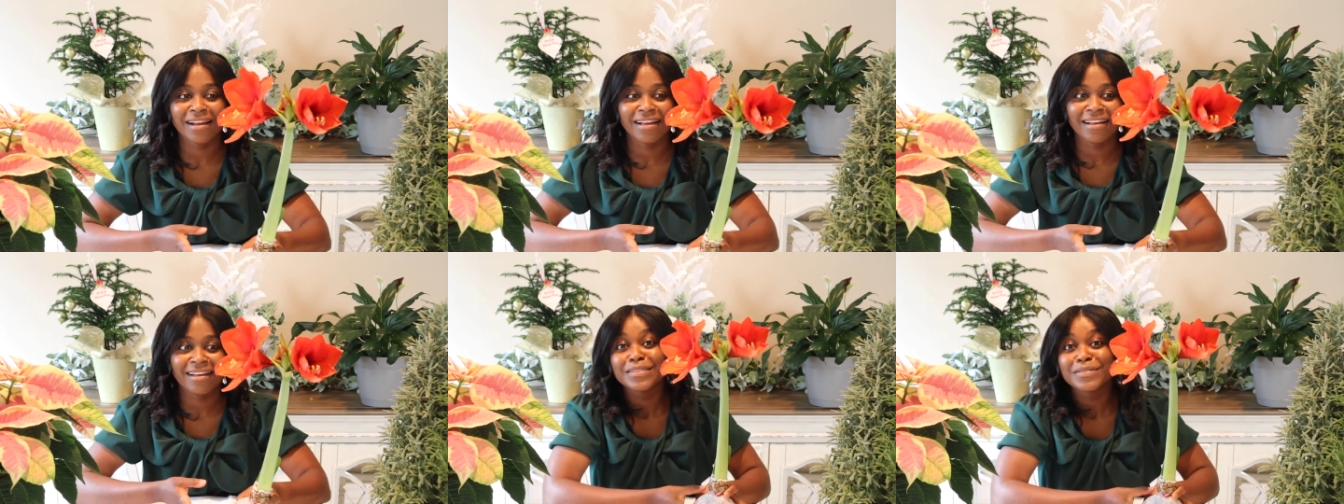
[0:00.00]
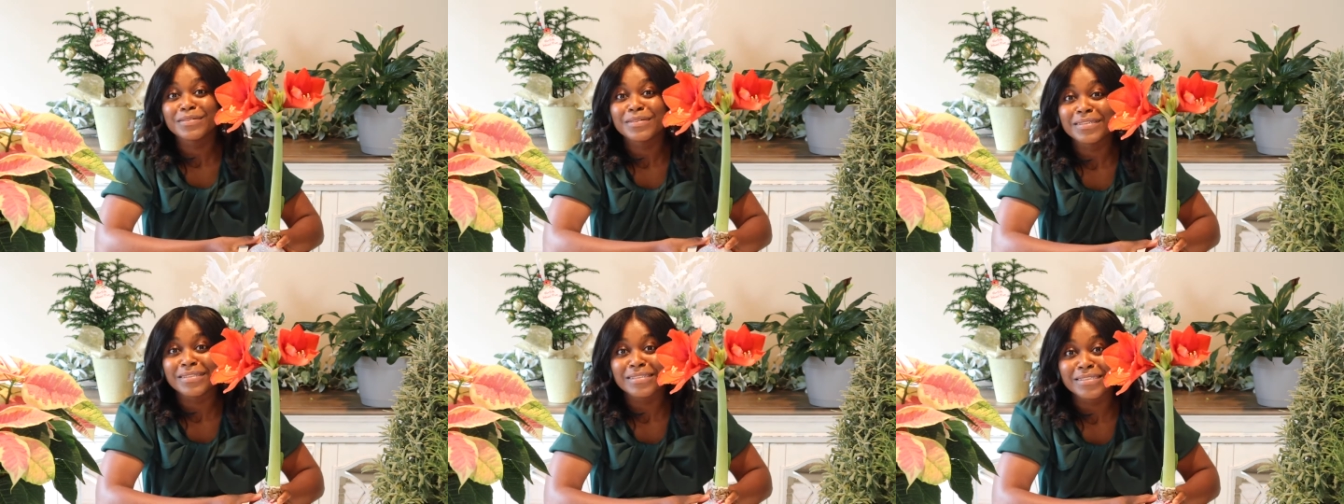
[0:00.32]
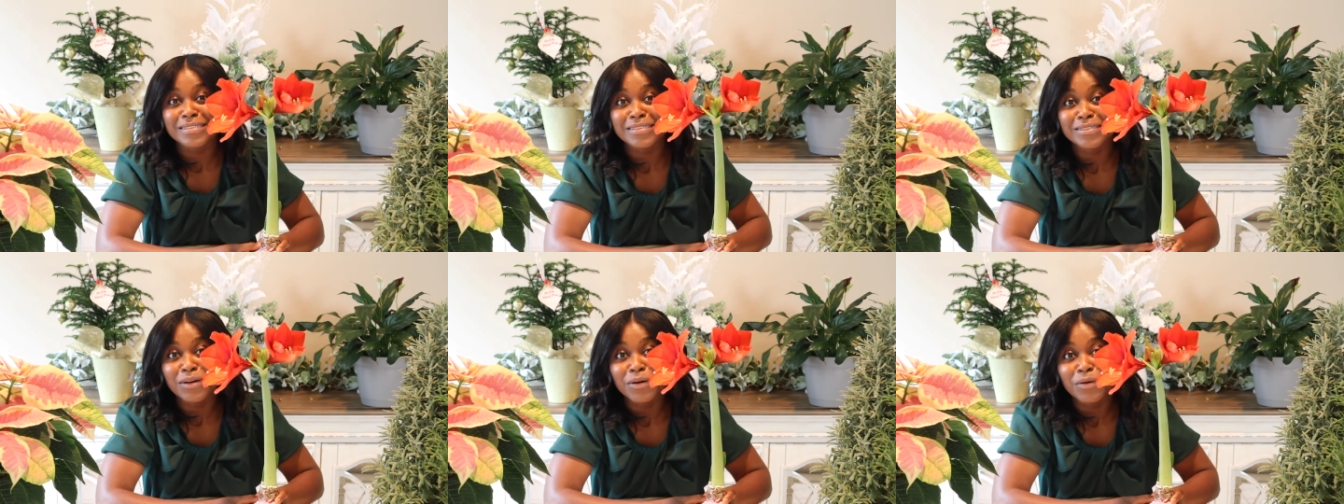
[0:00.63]
This one
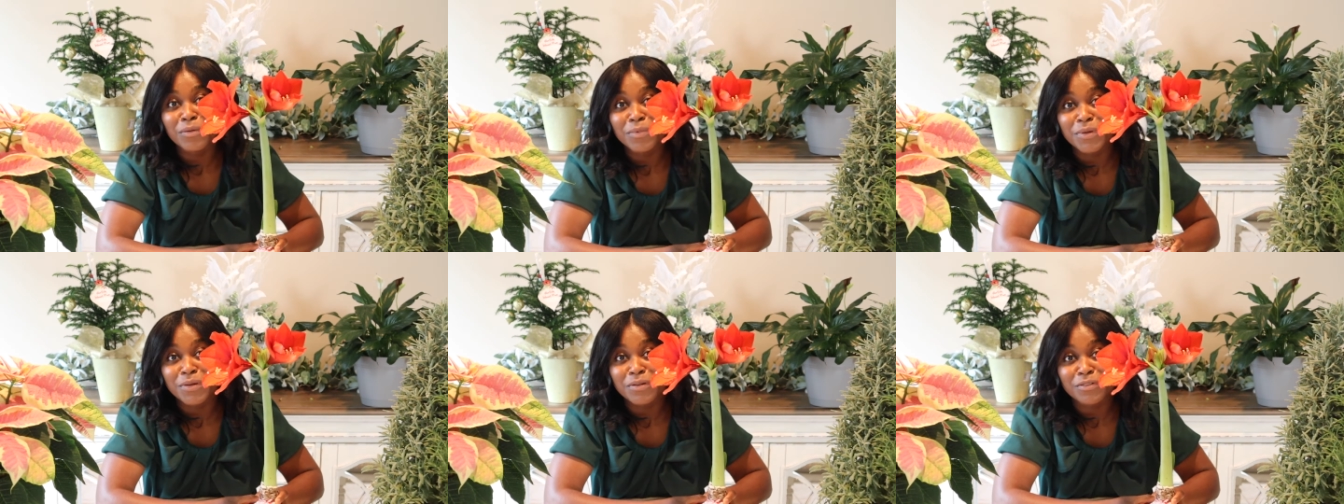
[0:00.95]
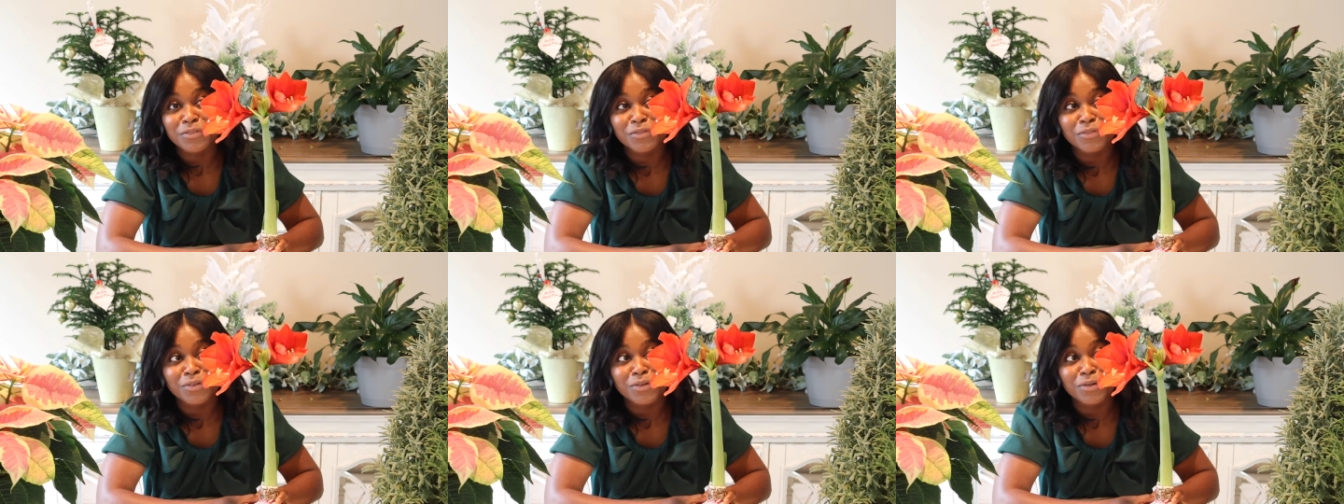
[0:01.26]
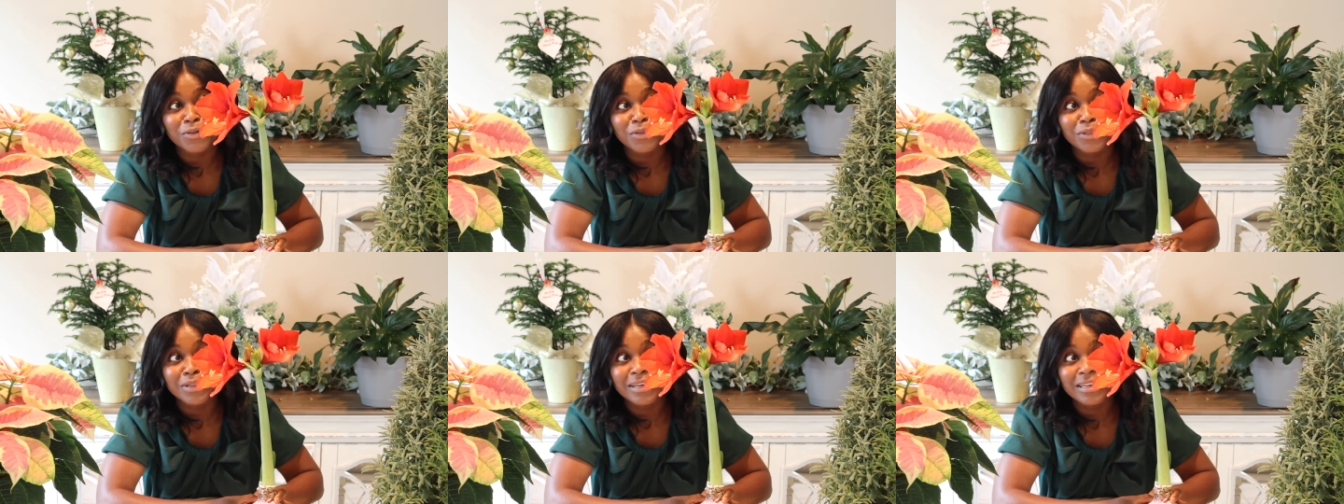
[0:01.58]
is so
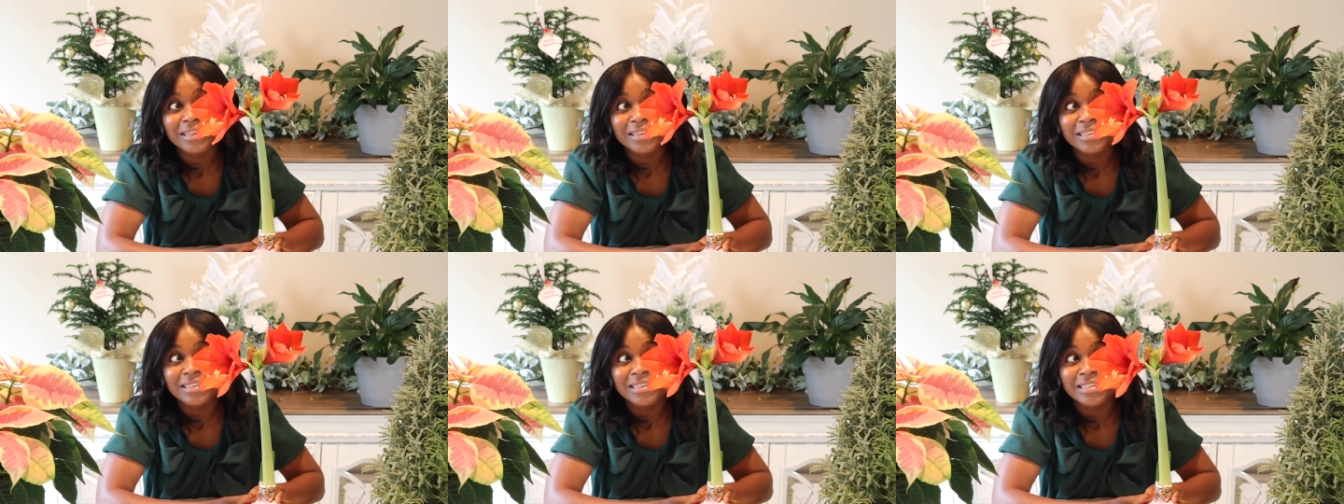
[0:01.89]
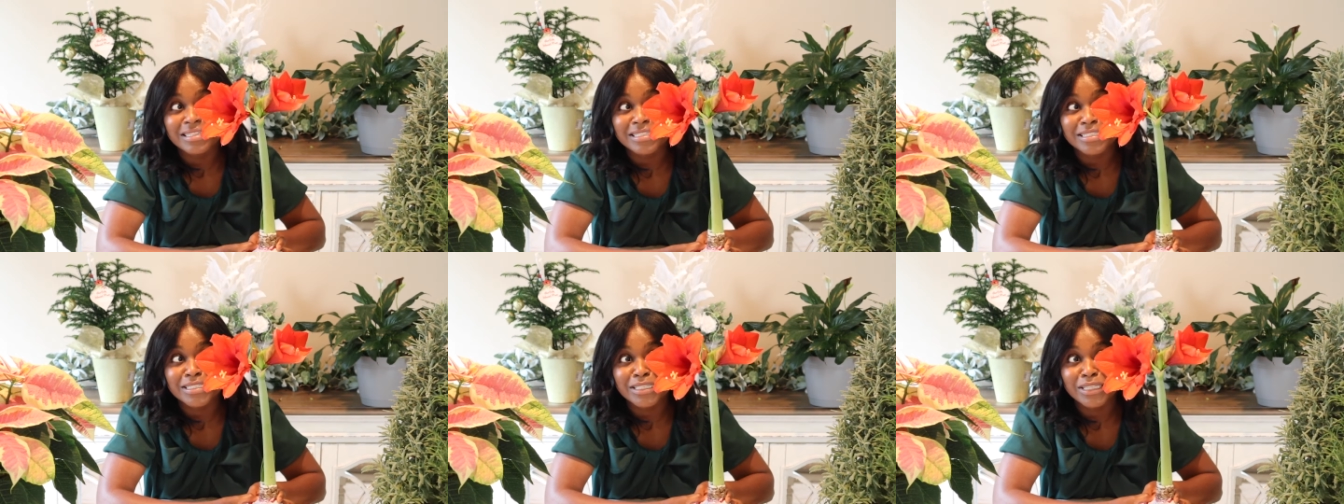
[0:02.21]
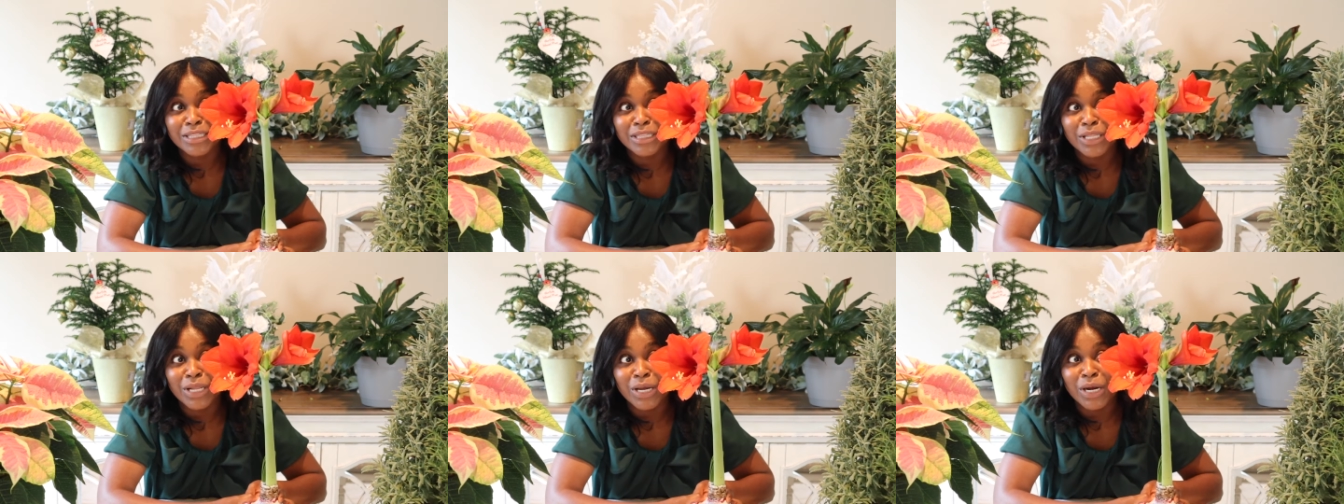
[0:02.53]
beautiful. Look at these
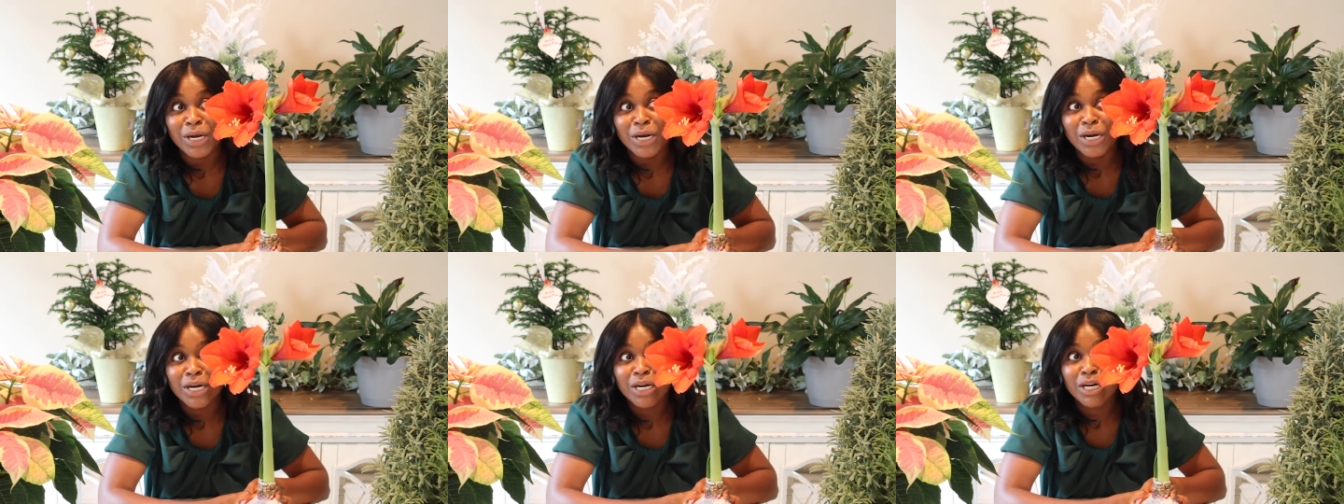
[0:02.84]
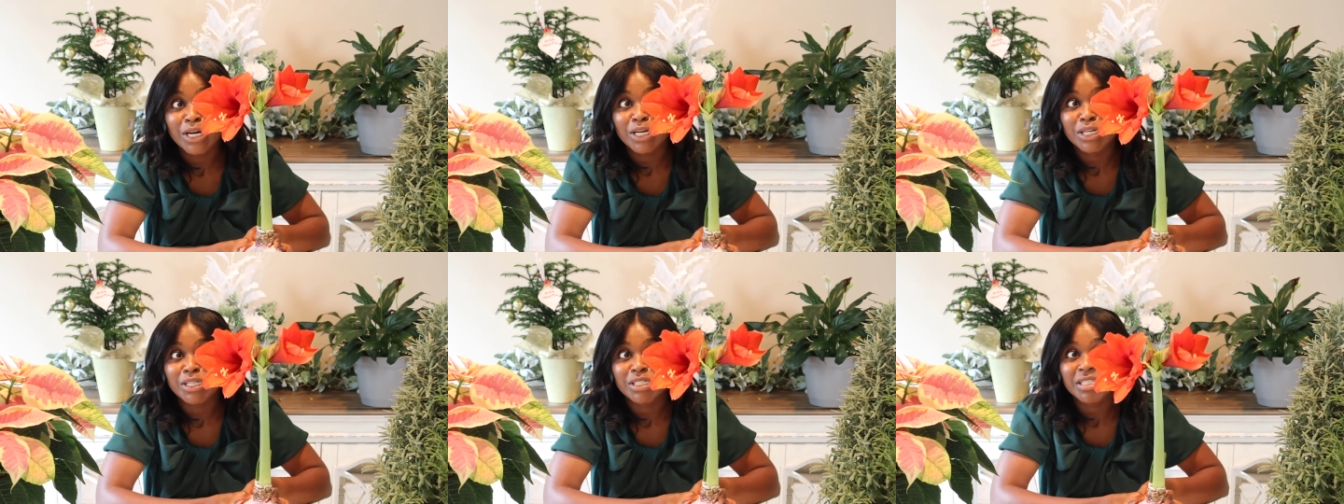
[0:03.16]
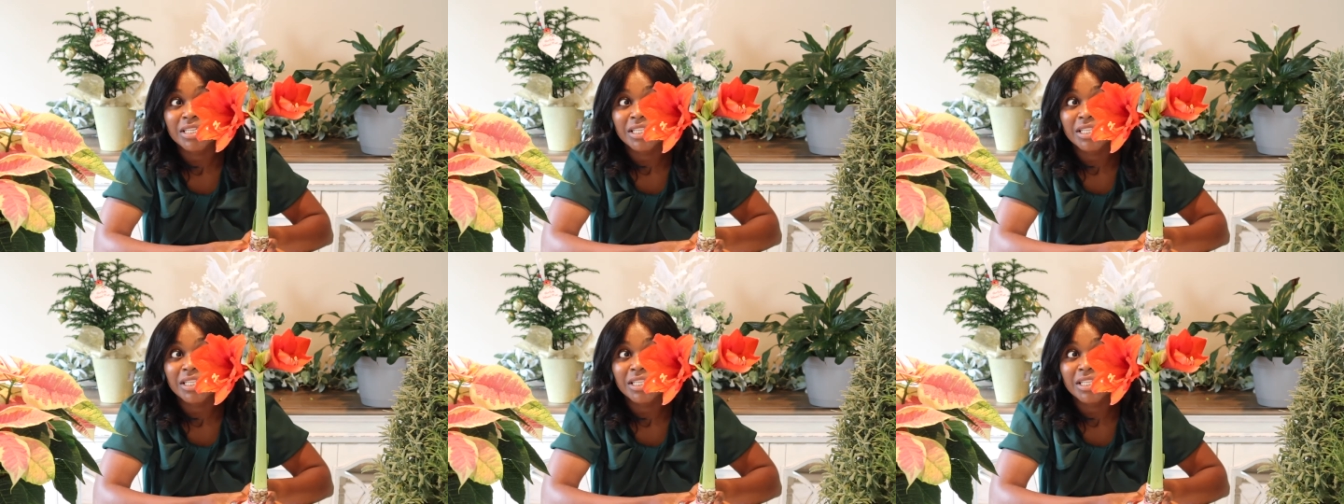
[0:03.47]
large,